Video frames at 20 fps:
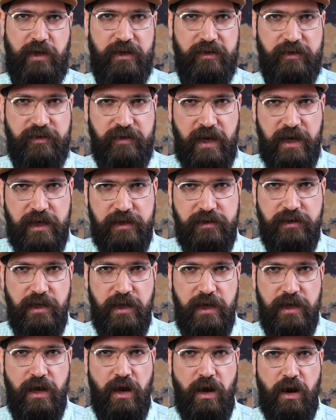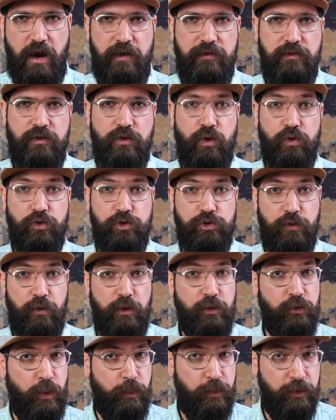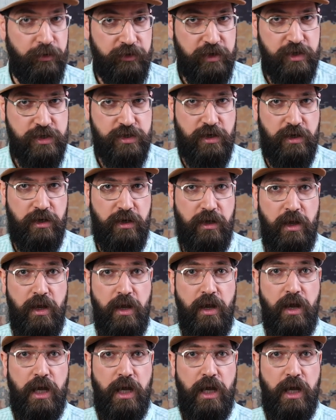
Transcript: and say they are controlled opposition,